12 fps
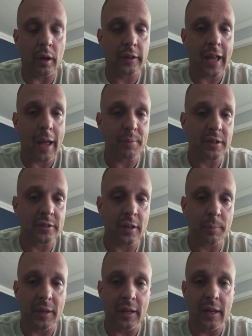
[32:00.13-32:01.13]
all caps
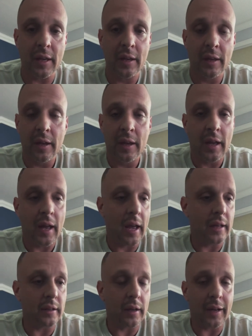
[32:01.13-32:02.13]
except the E.
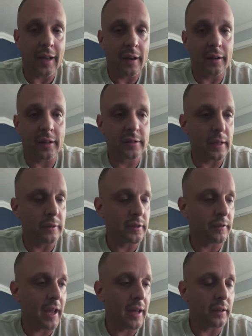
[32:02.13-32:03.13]
And I got an
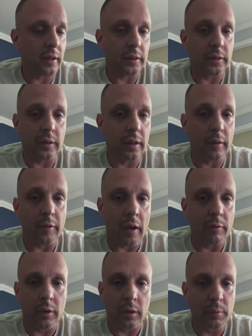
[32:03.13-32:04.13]
extensive catalog.
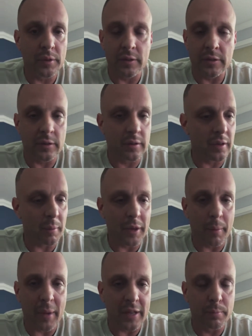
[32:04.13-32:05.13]
I've worked with some
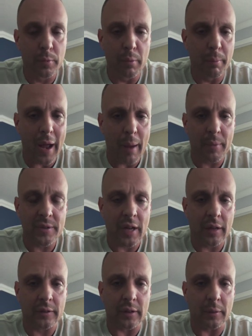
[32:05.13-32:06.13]
of the best boom bappers
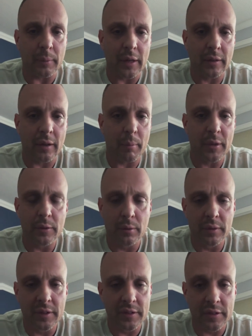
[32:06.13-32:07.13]
out there, man. I've been
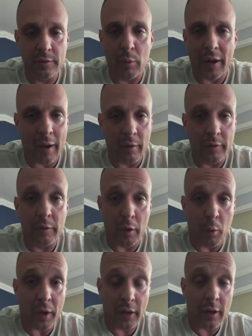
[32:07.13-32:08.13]
doing this. This is what
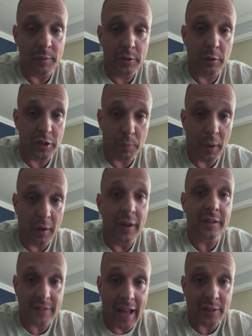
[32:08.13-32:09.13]
when it comes to
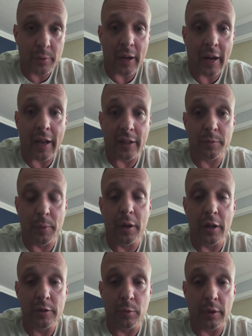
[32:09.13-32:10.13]
experience, that's what I got
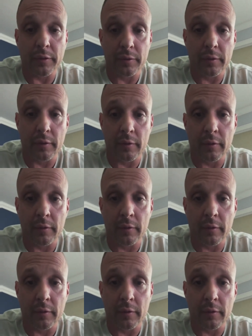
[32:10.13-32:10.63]
experience with.